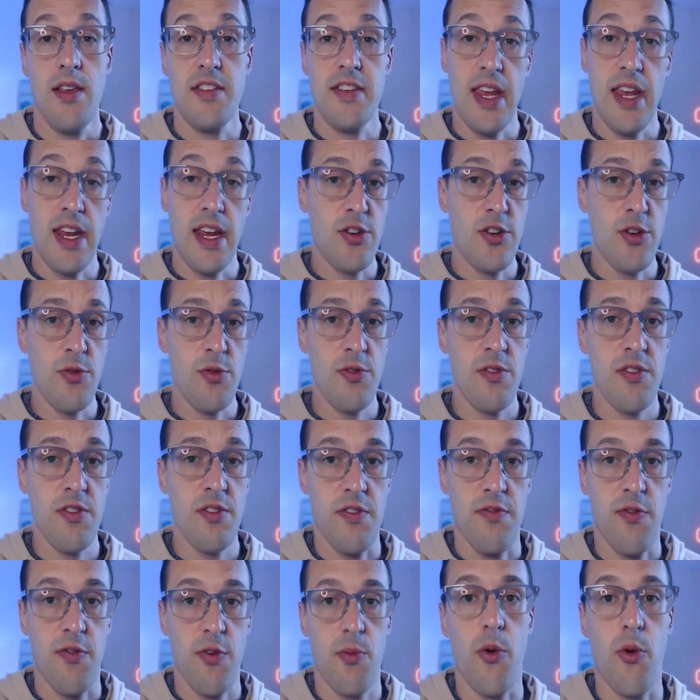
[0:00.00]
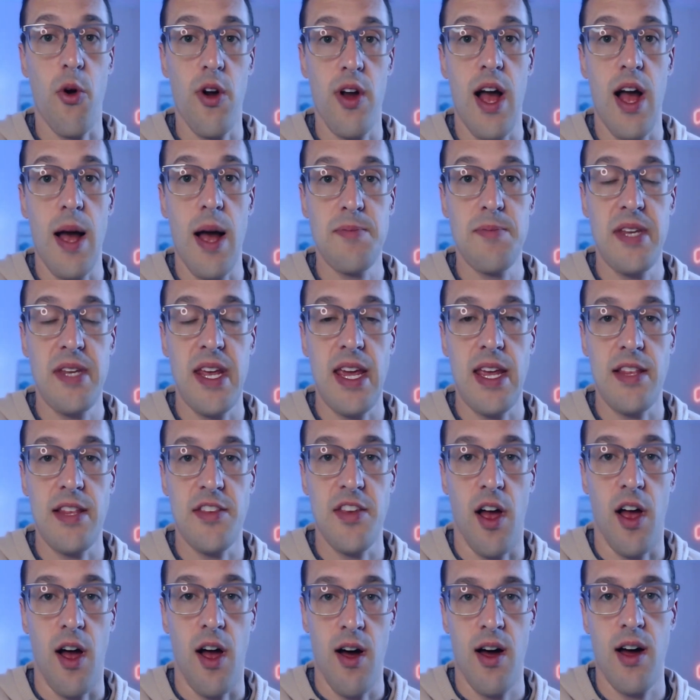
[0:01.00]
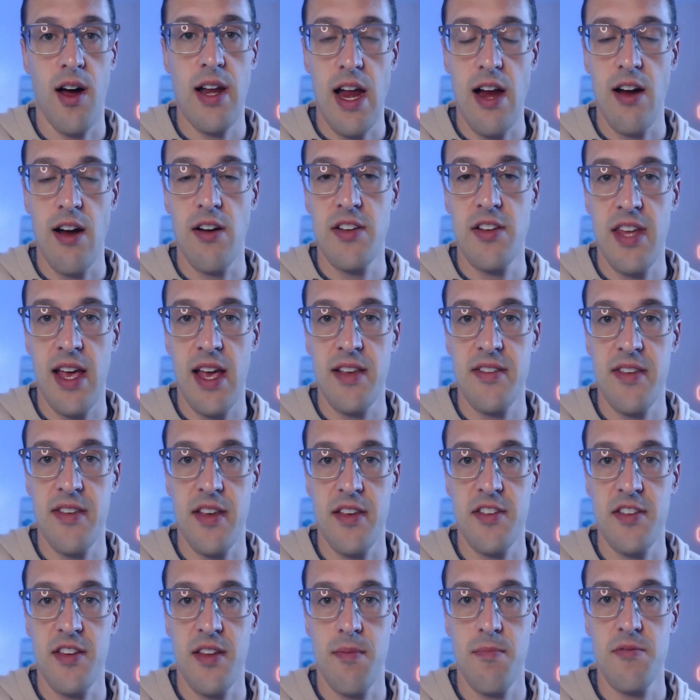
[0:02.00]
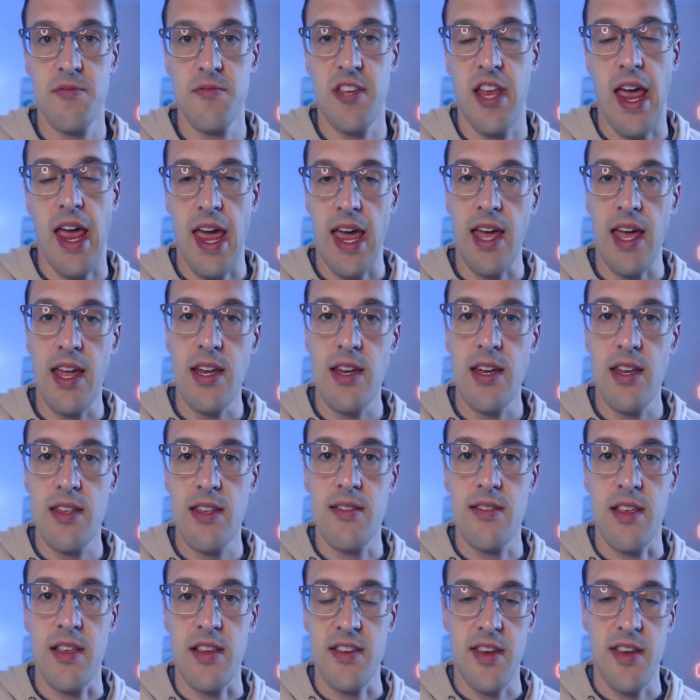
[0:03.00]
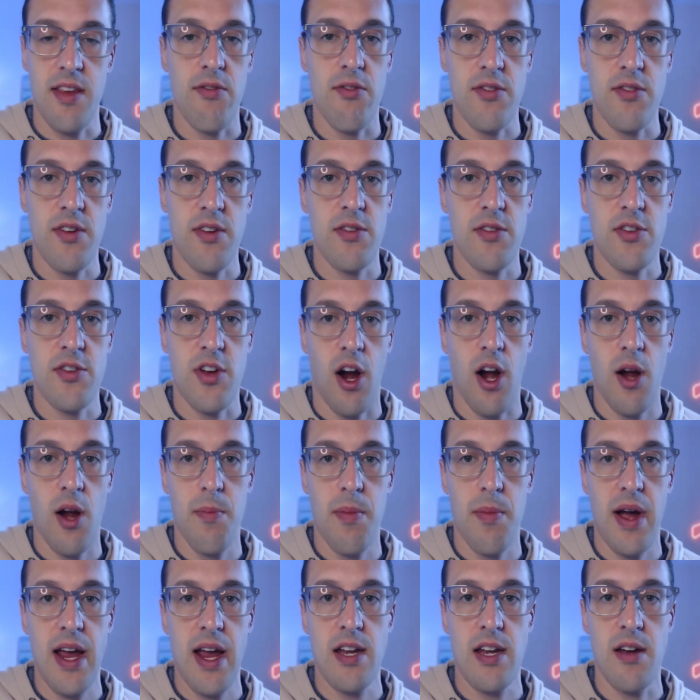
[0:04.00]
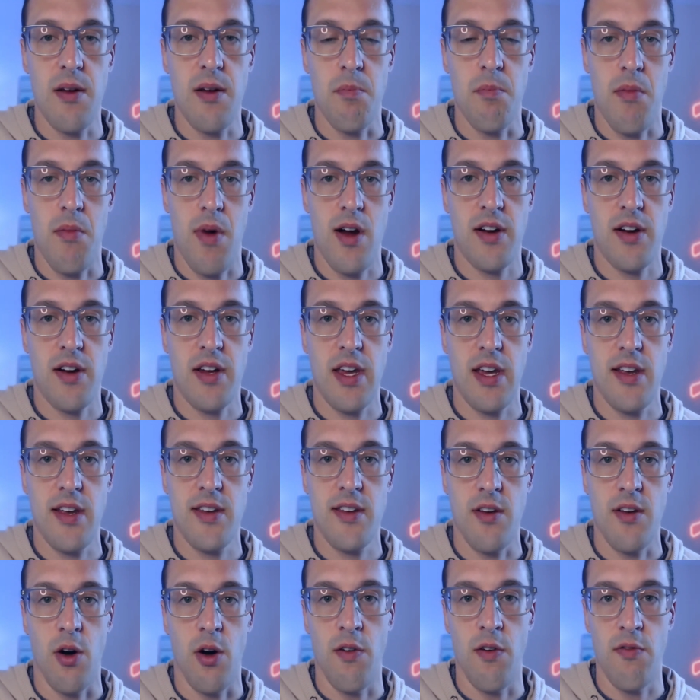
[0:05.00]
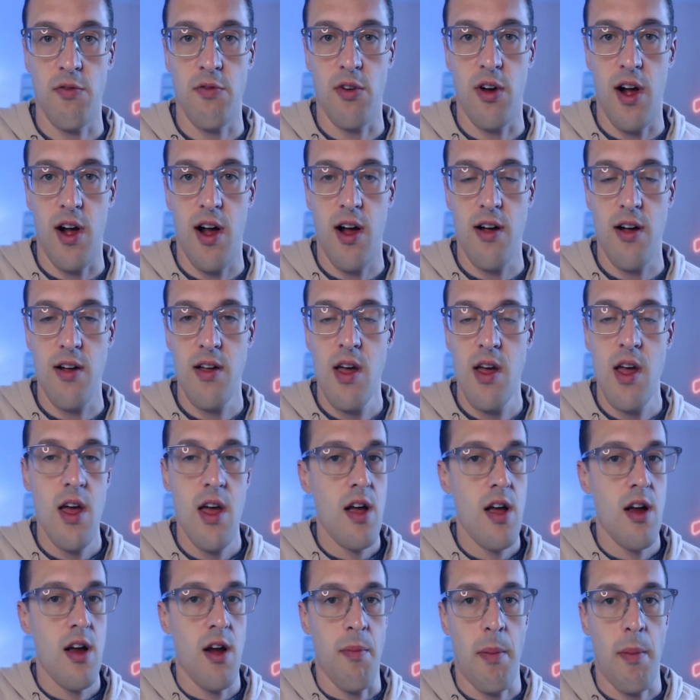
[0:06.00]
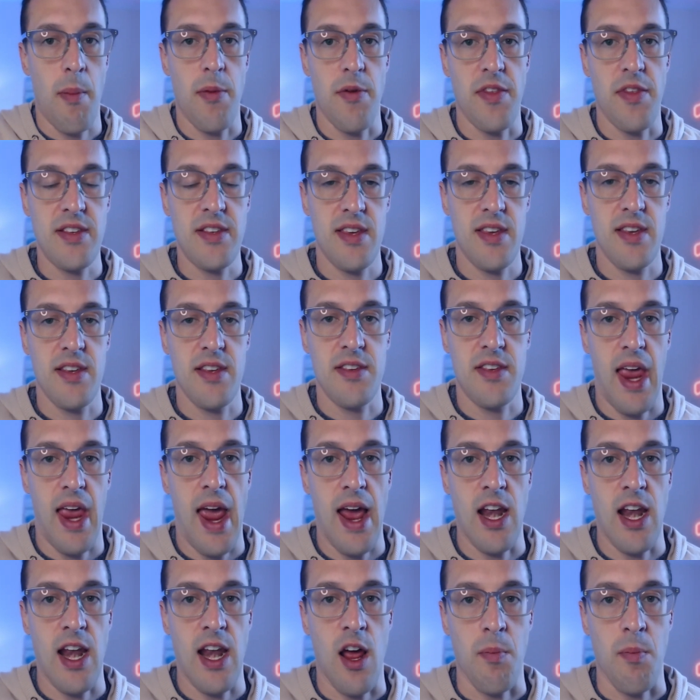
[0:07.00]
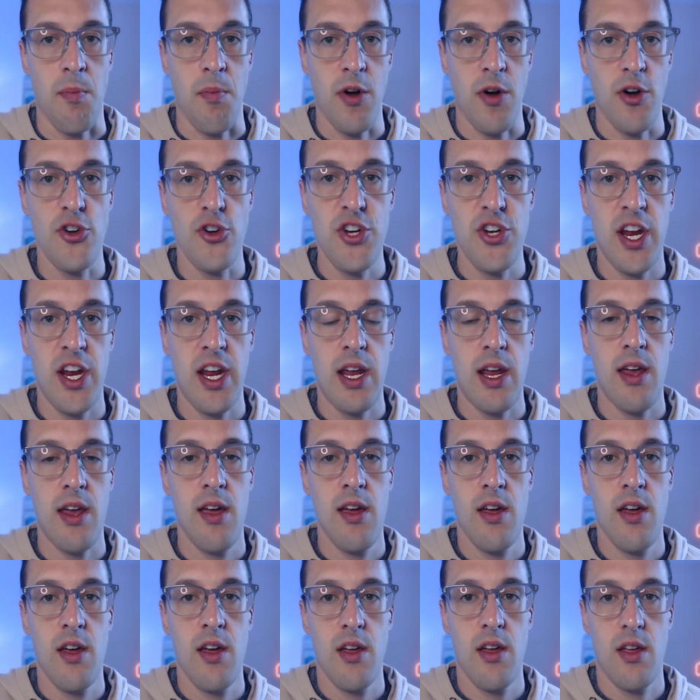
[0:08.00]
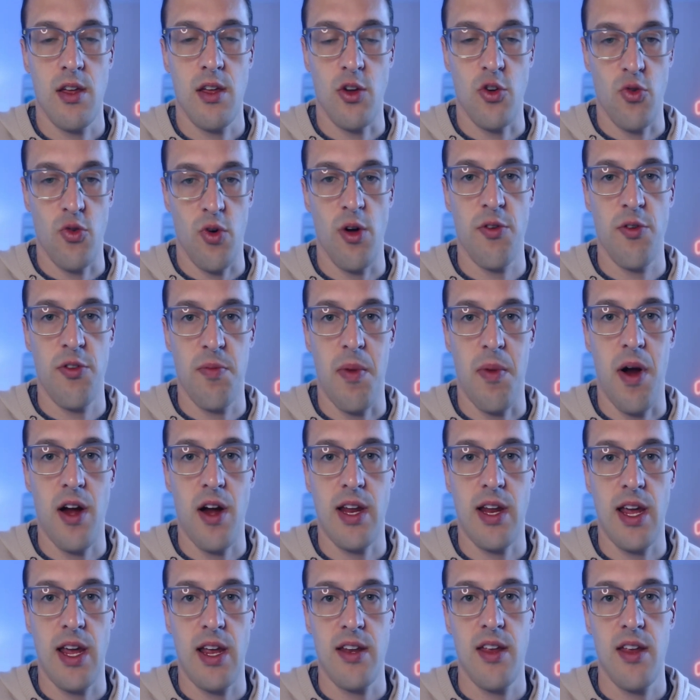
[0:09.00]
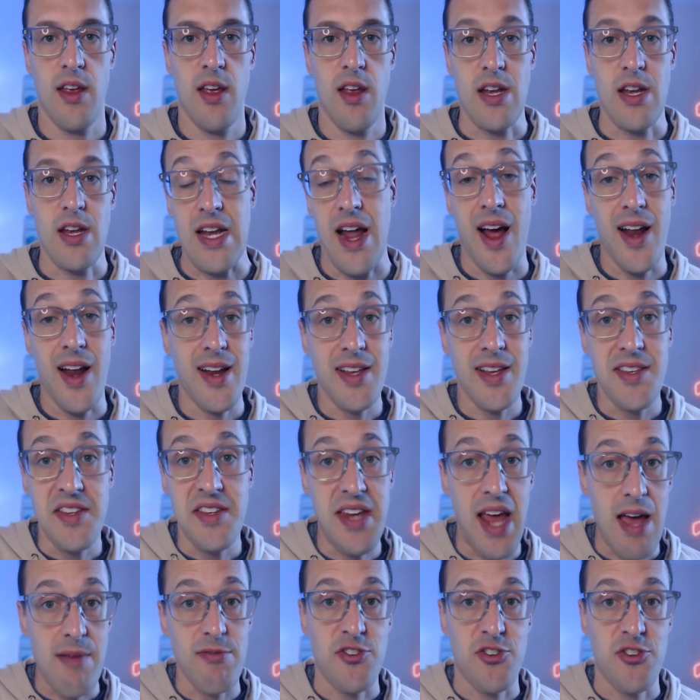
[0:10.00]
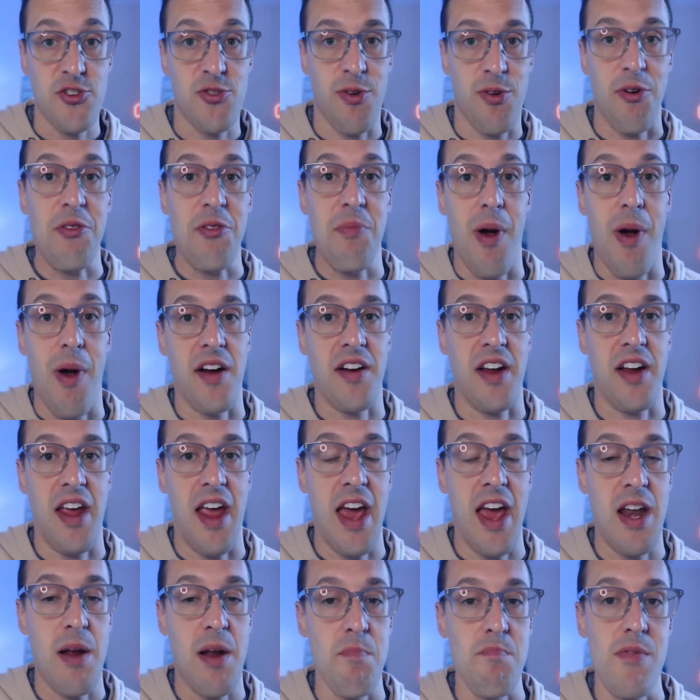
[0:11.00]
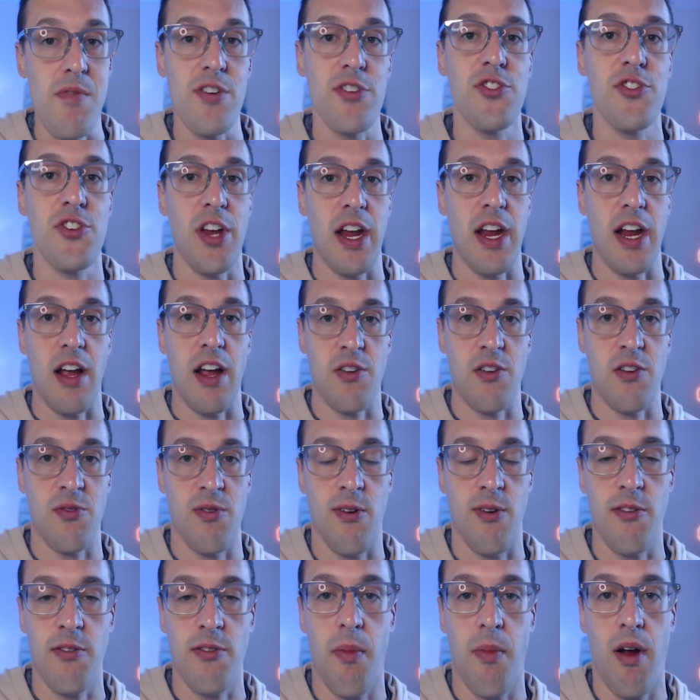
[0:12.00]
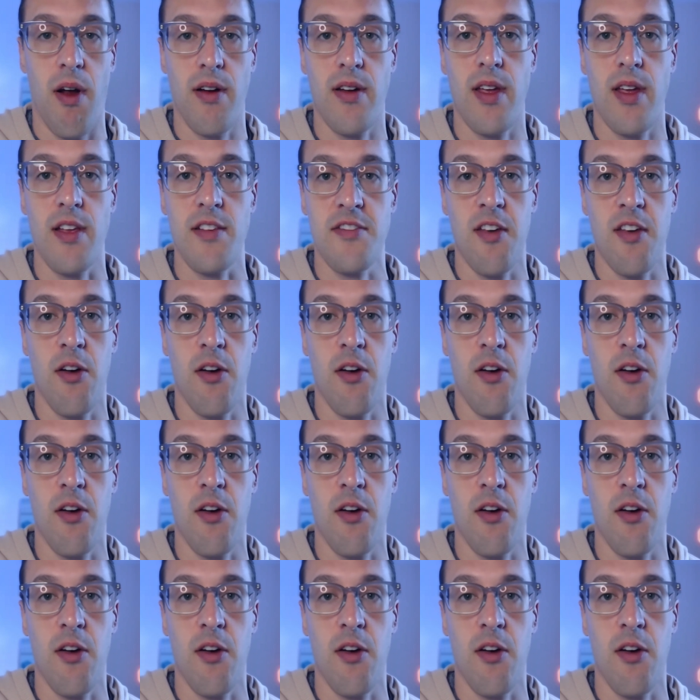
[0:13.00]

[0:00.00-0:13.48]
Stay tuned for more updates on Aehr Test Systems and the silicon carbide market overall. Remember, this is an emerging growth market, not an established growth market, an emerging growth market.